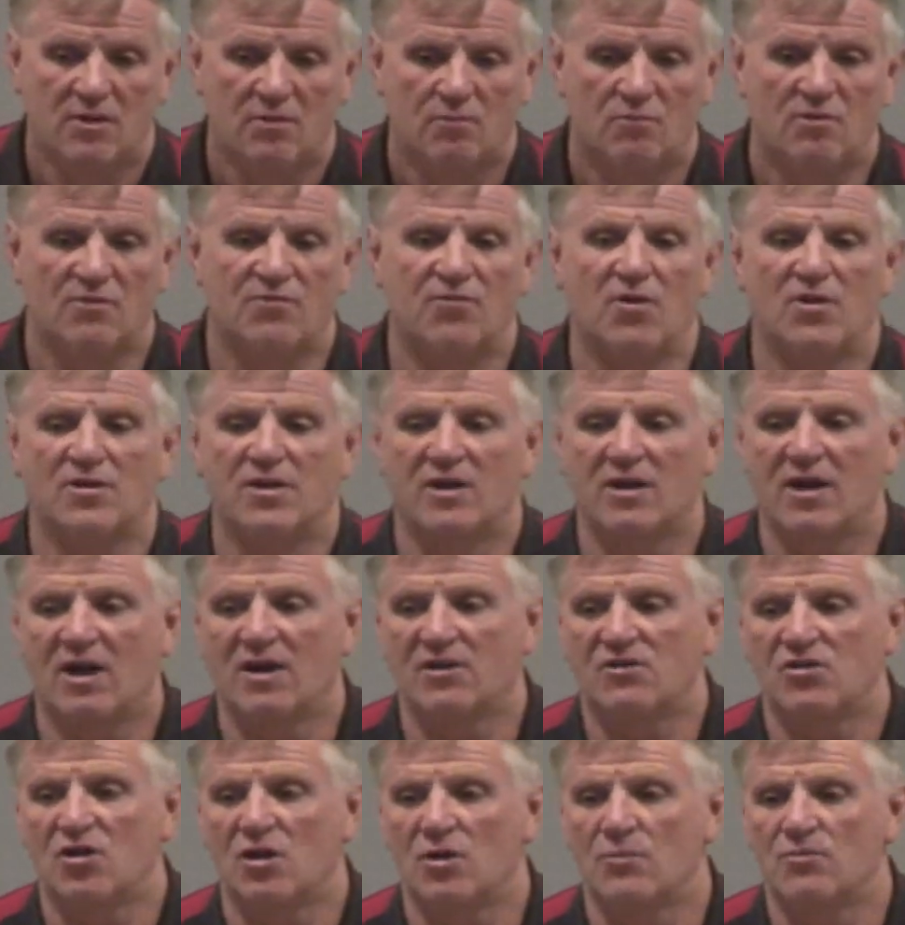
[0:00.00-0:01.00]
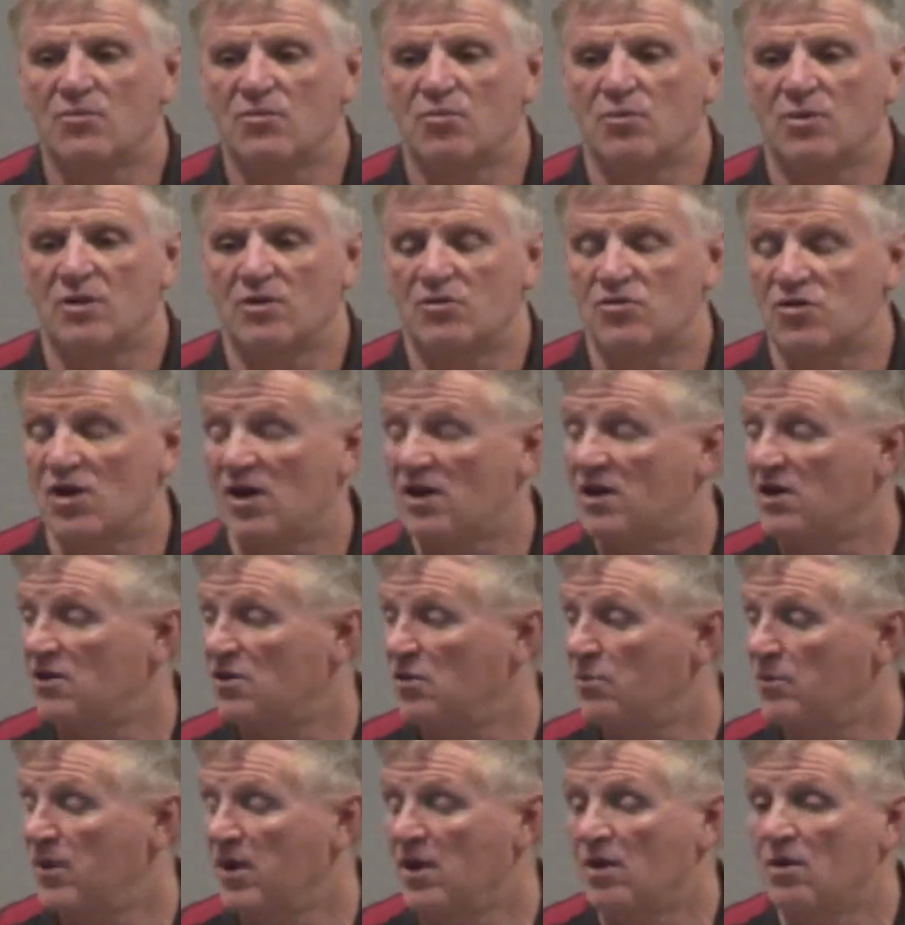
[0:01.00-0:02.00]
We find a lot of times when I'm checking
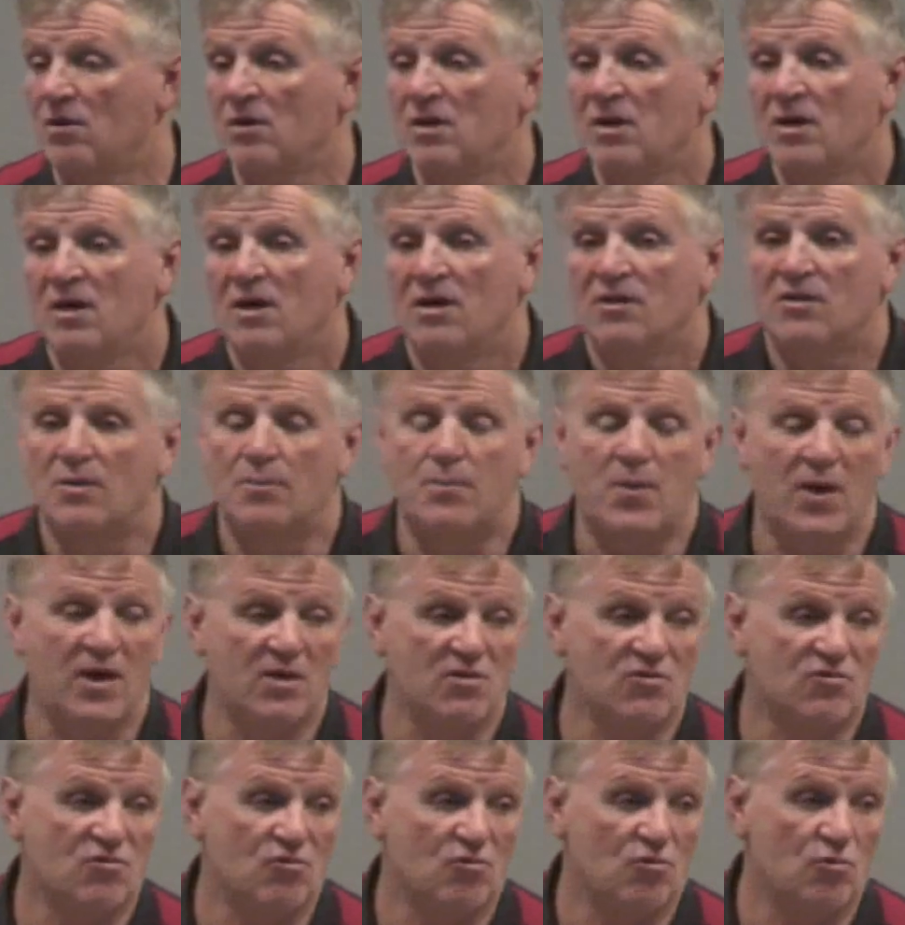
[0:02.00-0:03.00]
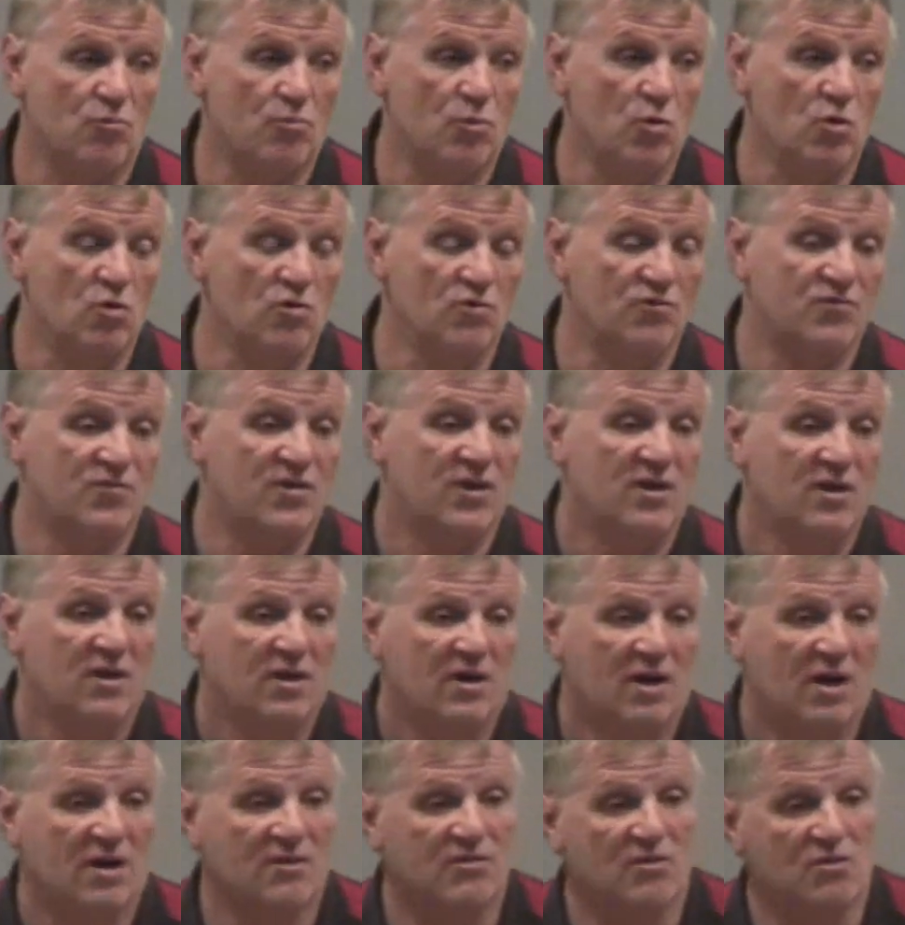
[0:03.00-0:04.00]
them here, the pins are removed
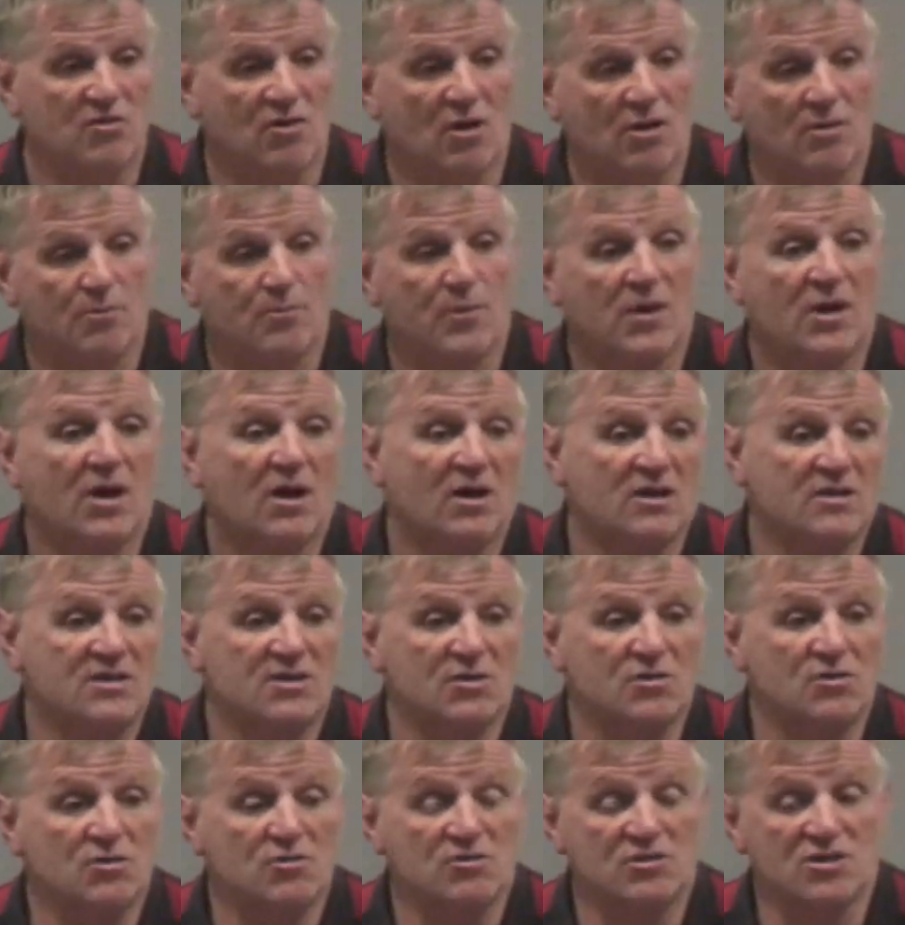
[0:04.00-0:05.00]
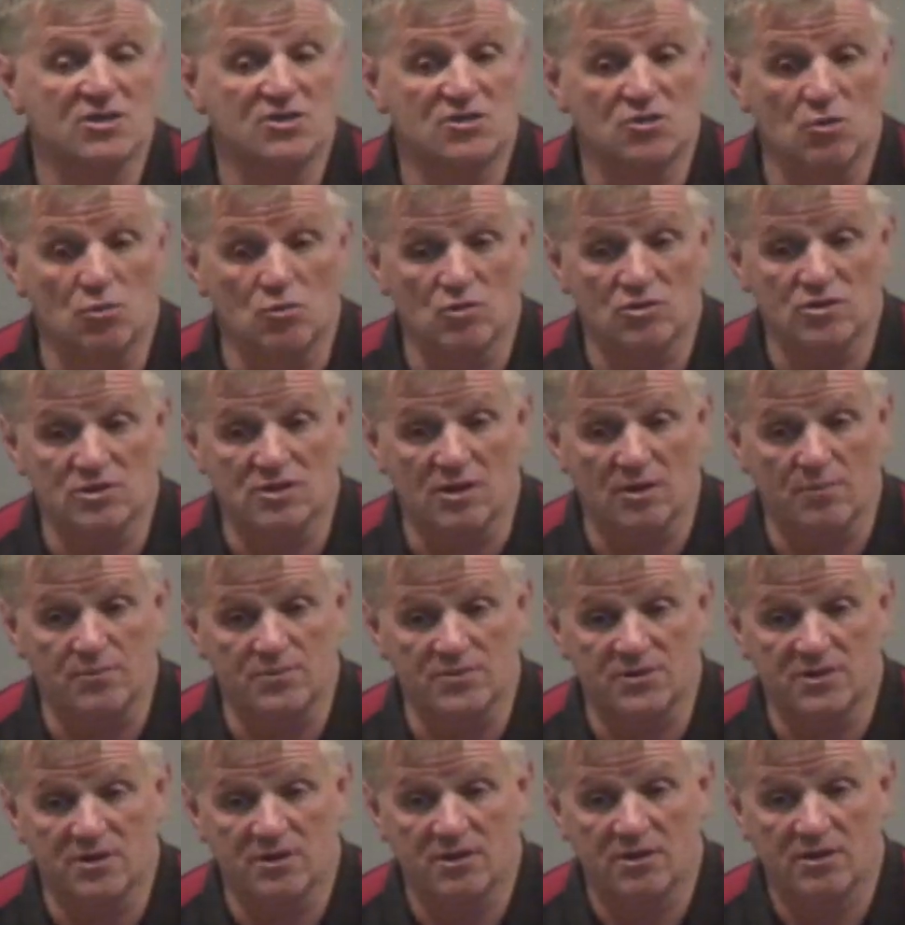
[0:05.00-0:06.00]
and because they're used as door
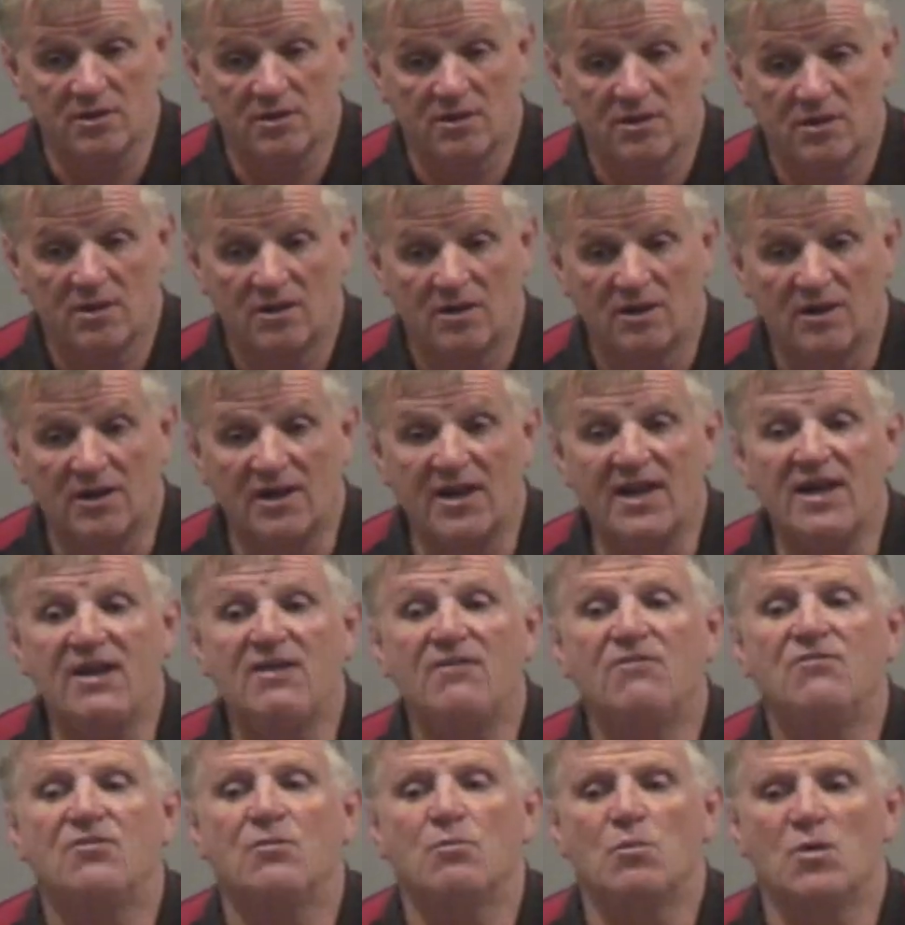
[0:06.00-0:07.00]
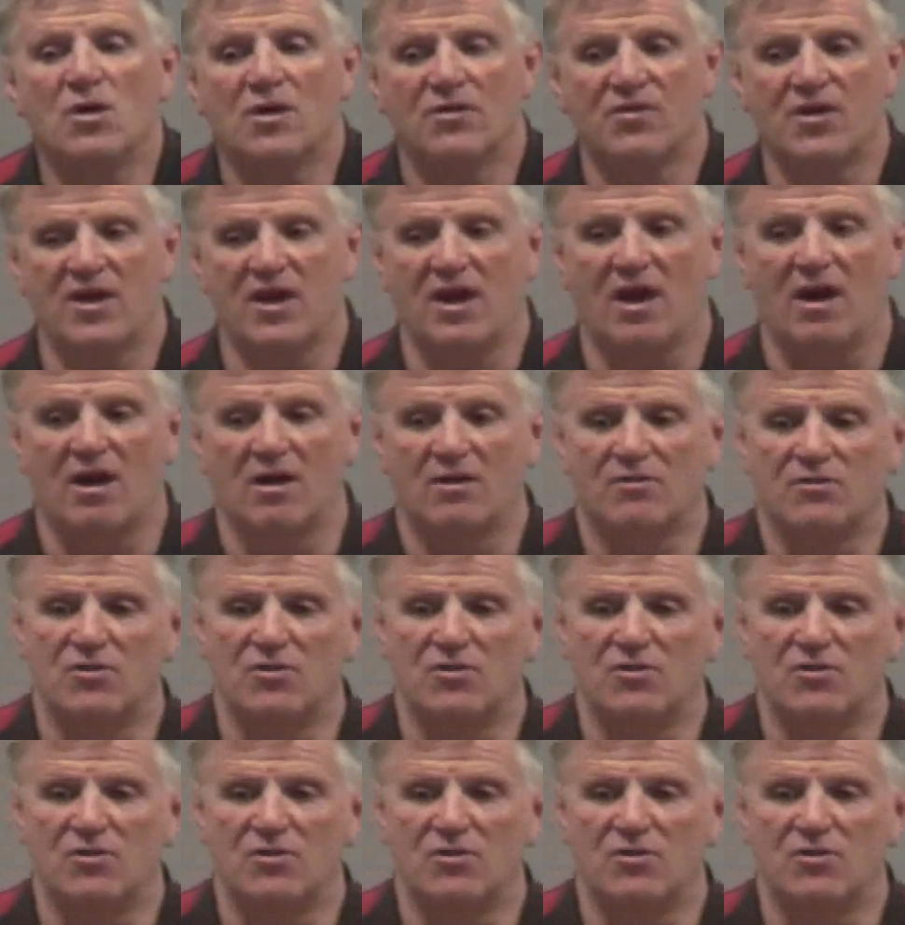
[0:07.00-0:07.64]
stops. Leave them where they are.